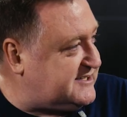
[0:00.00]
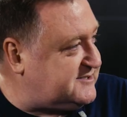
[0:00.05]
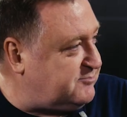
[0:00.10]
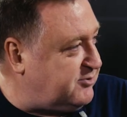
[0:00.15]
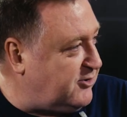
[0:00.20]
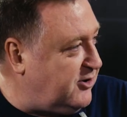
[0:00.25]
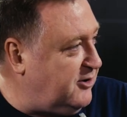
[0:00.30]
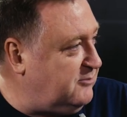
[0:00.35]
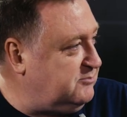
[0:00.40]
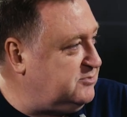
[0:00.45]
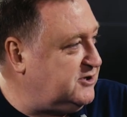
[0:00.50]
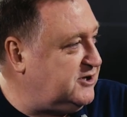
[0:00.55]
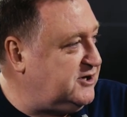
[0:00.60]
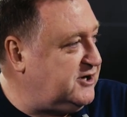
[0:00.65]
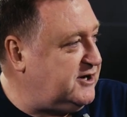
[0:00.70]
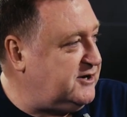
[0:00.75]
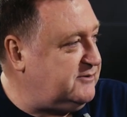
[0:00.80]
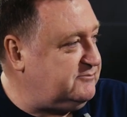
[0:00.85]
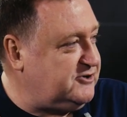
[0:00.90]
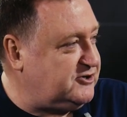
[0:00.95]

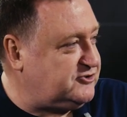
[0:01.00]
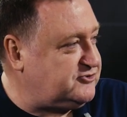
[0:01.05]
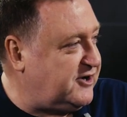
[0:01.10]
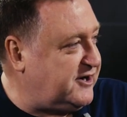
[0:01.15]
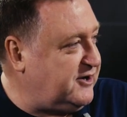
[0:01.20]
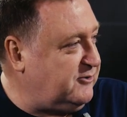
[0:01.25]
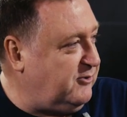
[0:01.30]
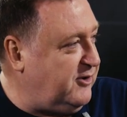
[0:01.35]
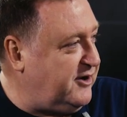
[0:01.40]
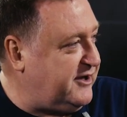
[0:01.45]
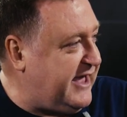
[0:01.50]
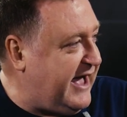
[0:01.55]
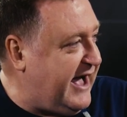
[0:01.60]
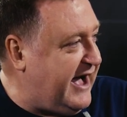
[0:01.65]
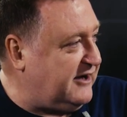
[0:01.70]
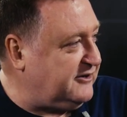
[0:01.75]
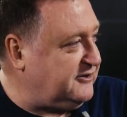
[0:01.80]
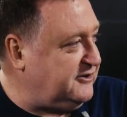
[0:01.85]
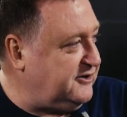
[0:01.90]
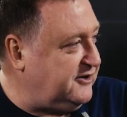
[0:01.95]
problem, you're trying to work
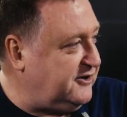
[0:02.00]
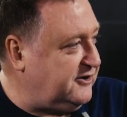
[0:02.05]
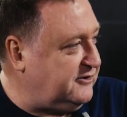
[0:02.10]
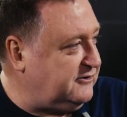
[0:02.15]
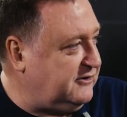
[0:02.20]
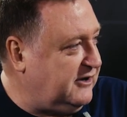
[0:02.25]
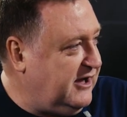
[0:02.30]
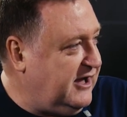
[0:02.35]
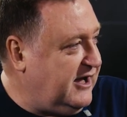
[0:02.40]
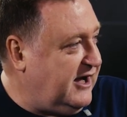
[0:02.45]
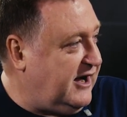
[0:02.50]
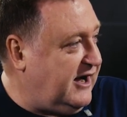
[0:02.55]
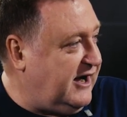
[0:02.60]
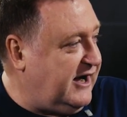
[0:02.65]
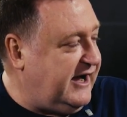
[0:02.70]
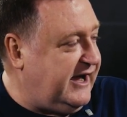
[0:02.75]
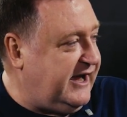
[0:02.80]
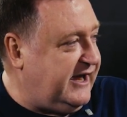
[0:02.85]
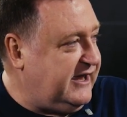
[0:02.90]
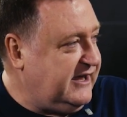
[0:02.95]
out, you know,
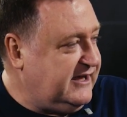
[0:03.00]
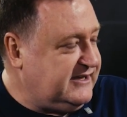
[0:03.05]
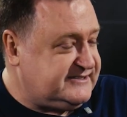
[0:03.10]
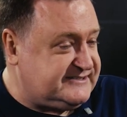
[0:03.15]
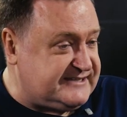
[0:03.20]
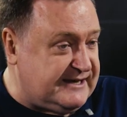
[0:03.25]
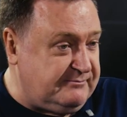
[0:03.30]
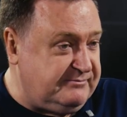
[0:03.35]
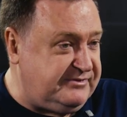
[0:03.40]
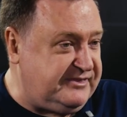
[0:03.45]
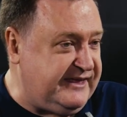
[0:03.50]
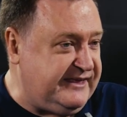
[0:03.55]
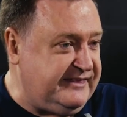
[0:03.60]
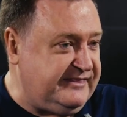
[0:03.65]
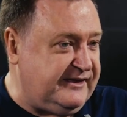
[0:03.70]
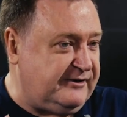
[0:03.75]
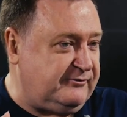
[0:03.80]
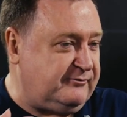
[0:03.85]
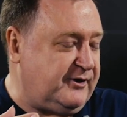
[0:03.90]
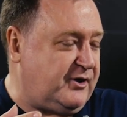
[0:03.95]
something
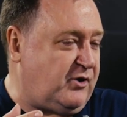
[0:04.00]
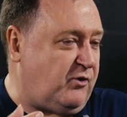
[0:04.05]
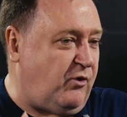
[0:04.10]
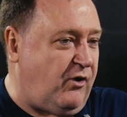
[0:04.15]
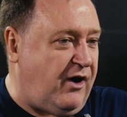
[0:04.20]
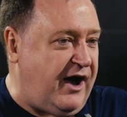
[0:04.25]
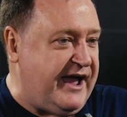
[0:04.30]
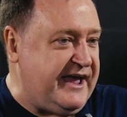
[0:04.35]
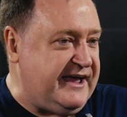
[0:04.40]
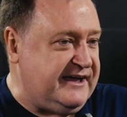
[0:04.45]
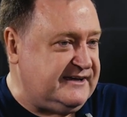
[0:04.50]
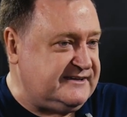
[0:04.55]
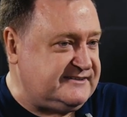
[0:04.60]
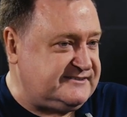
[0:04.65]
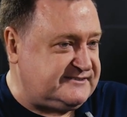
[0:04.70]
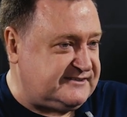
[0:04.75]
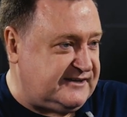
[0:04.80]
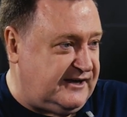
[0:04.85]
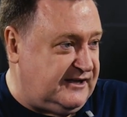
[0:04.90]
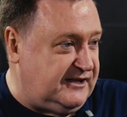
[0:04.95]
that
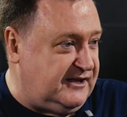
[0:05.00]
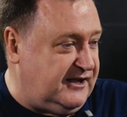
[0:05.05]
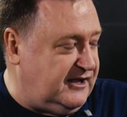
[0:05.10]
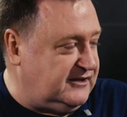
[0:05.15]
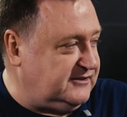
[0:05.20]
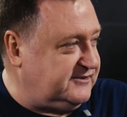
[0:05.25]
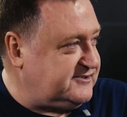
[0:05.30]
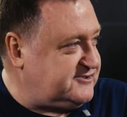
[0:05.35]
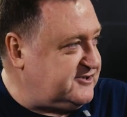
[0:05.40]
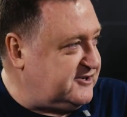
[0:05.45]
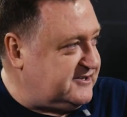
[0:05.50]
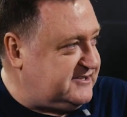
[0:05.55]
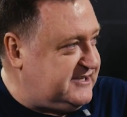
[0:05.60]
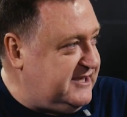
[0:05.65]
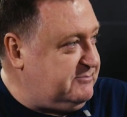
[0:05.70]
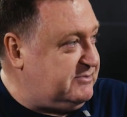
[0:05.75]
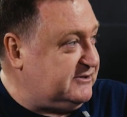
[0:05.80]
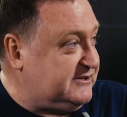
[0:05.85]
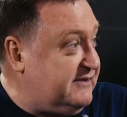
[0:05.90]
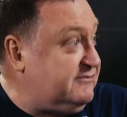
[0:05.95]
requires a sort of
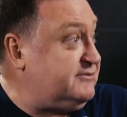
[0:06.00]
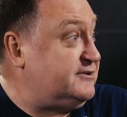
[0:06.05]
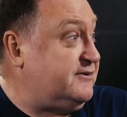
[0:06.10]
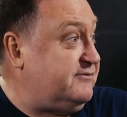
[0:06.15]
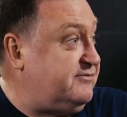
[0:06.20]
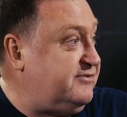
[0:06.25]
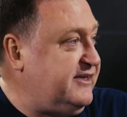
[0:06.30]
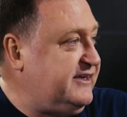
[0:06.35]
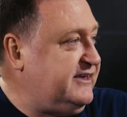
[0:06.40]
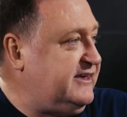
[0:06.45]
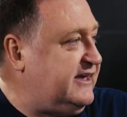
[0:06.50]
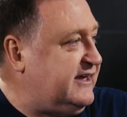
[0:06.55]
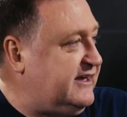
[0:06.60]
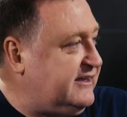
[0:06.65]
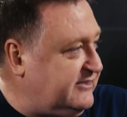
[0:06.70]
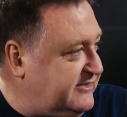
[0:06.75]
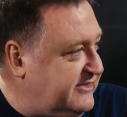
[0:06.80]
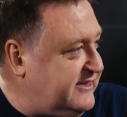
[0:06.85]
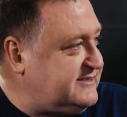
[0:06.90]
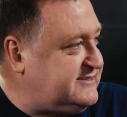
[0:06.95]
deeper level of
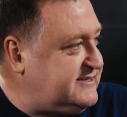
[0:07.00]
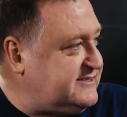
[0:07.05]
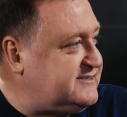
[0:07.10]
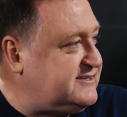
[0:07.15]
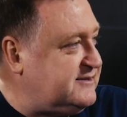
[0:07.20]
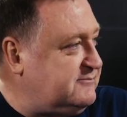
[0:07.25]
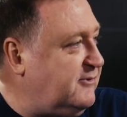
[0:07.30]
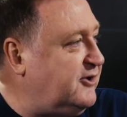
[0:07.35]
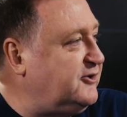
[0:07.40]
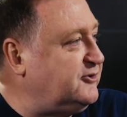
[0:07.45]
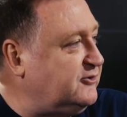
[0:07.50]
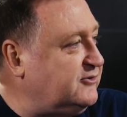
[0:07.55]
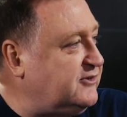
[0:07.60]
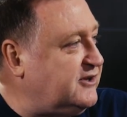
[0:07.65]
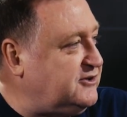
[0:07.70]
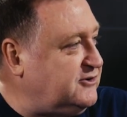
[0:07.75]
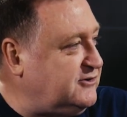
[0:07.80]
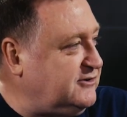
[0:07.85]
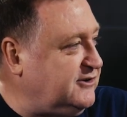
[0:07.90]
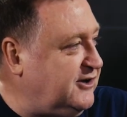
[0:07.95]
thinking, this is the model
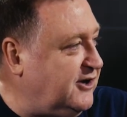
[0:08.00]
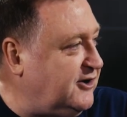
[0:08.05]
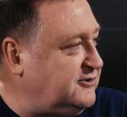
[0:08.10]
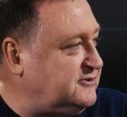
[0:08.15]
that you can go